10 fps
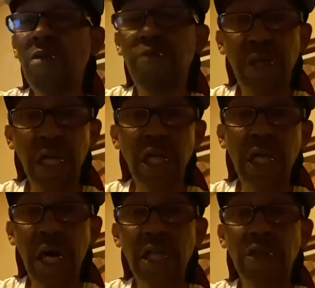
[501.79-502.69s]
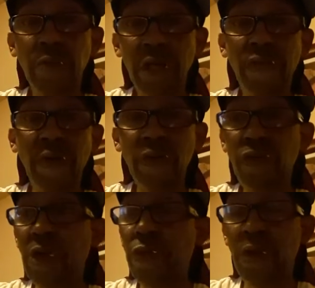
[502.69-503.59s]
bailing out your motherfucking
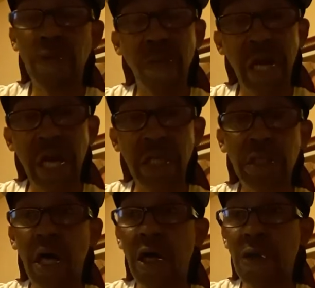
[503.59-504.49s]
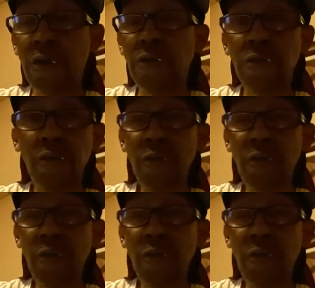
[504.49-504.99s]
whip with a mask on.